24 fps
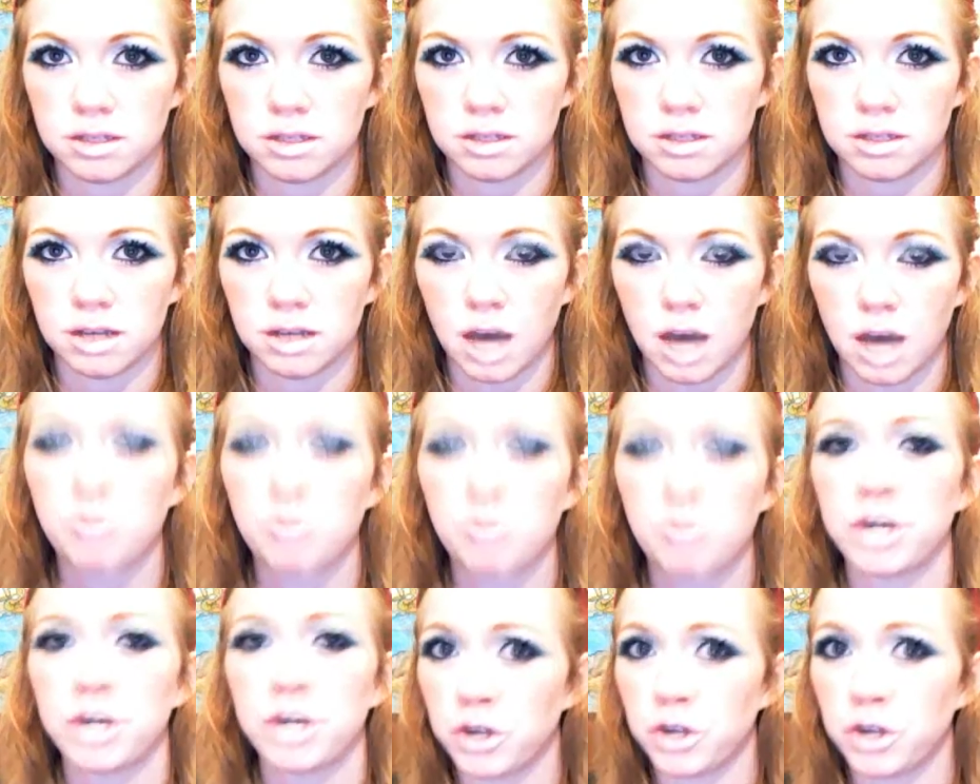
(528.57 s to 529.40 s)
I'm
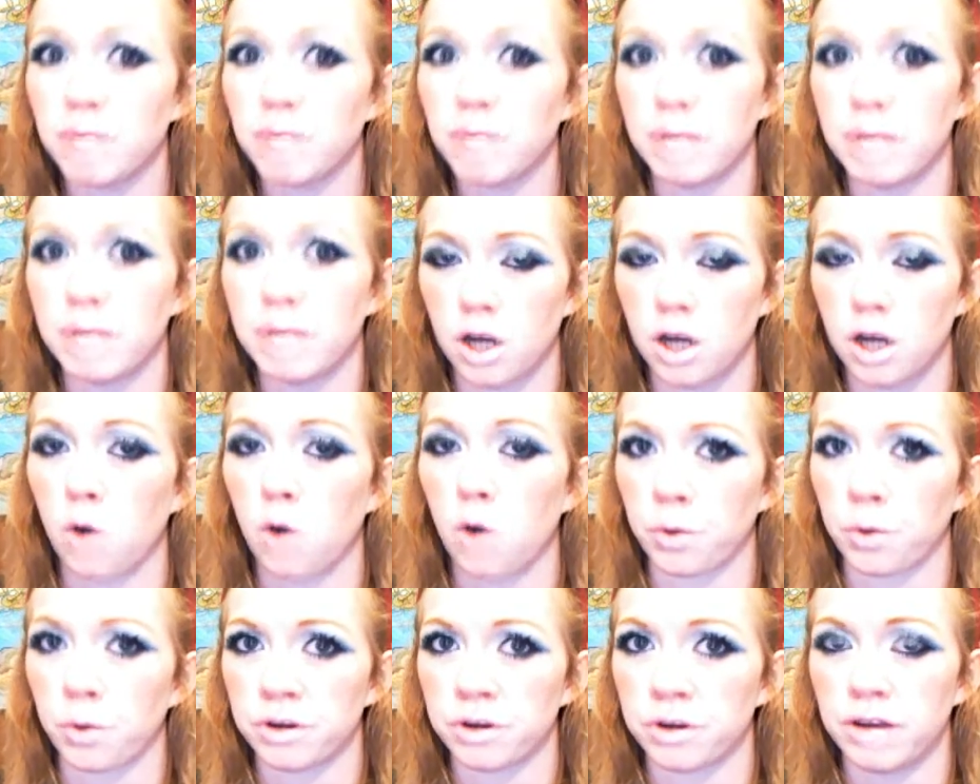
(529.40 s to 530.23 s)
pretty good at being
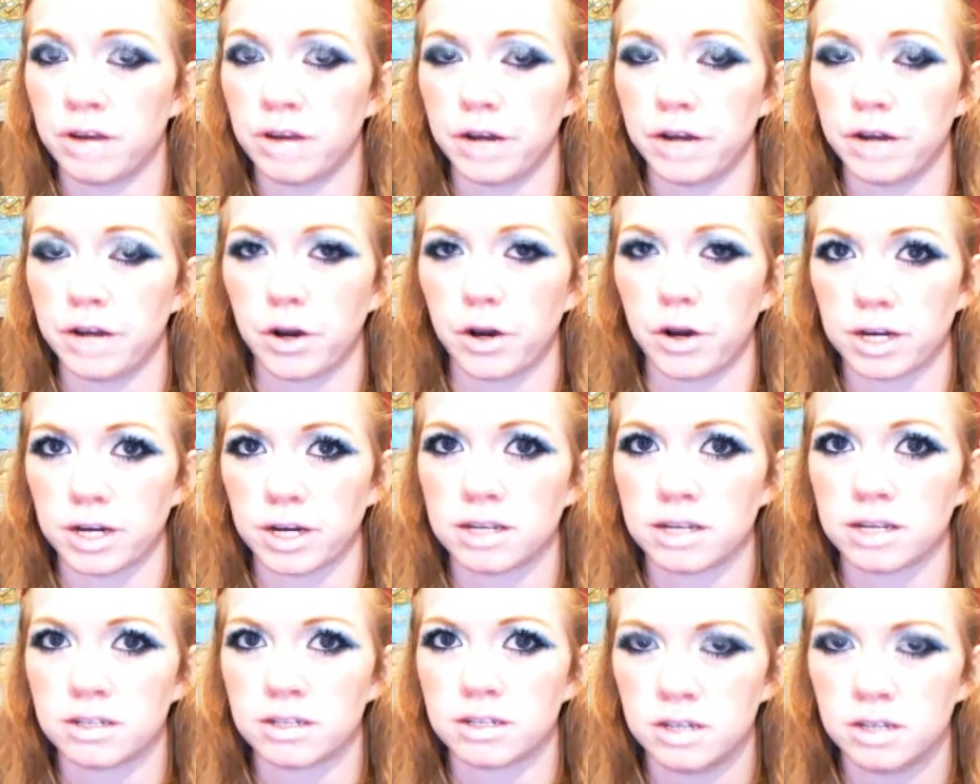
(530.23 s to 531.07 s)
awkward and nerdy,
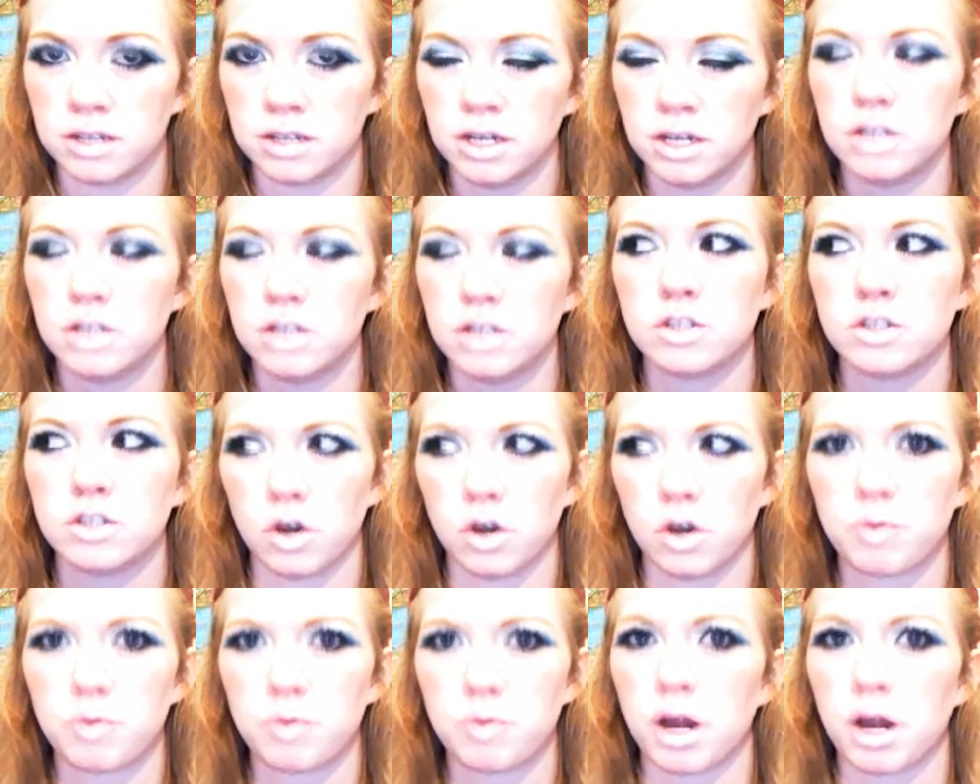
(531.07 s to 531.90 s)
so it'd
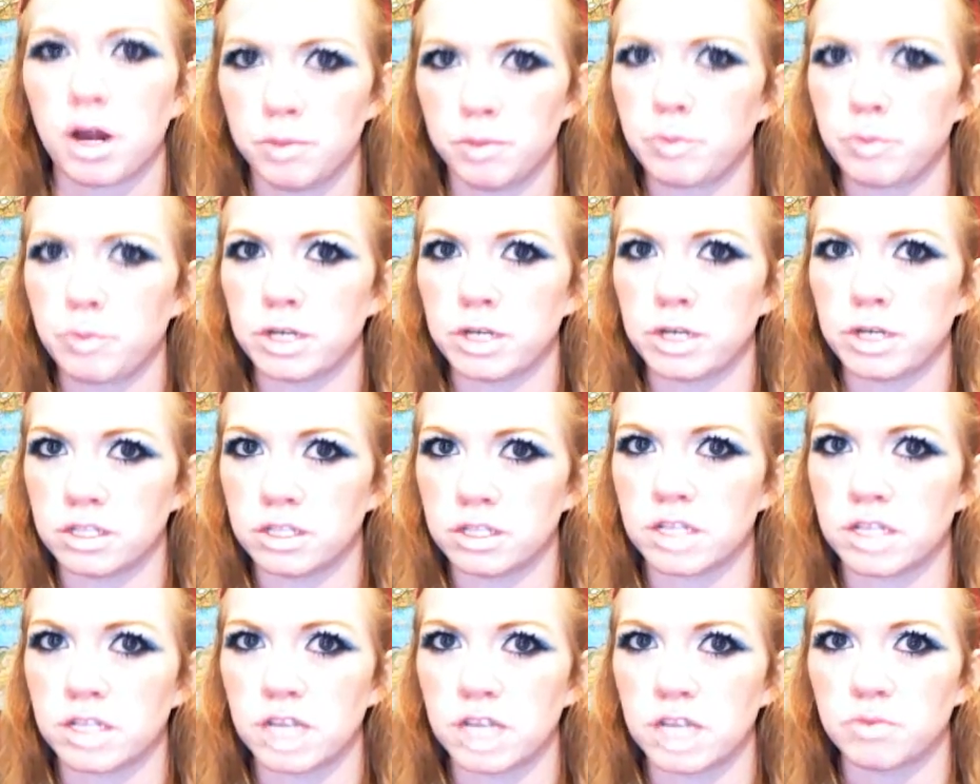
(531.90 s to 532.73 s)
probably be pretty
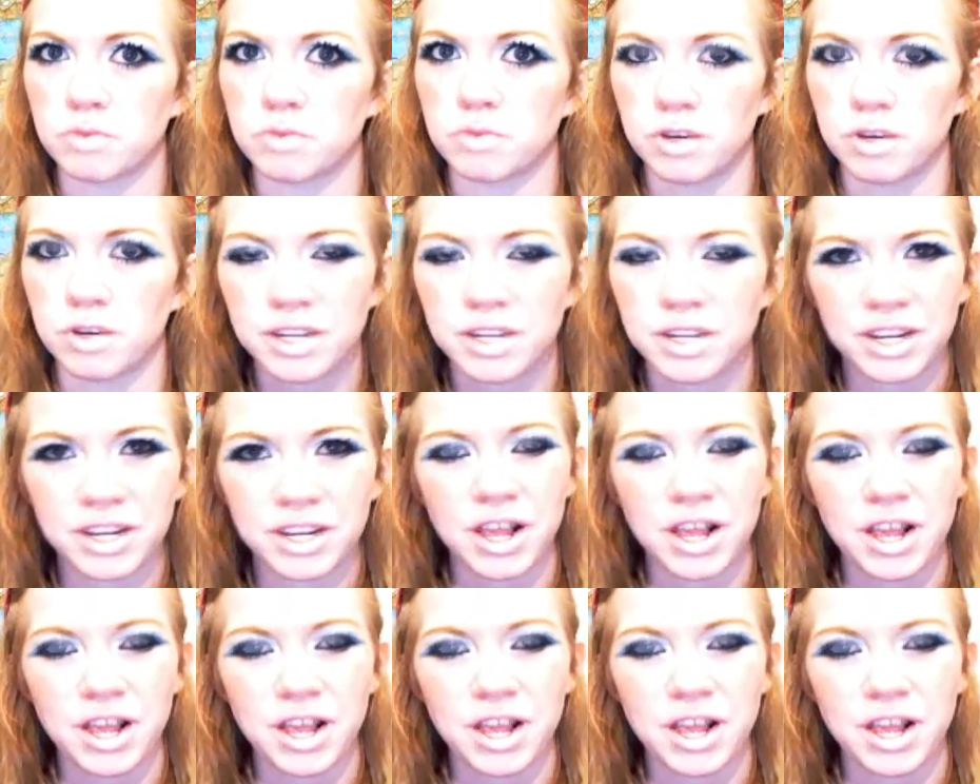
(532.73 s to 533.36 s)
successful.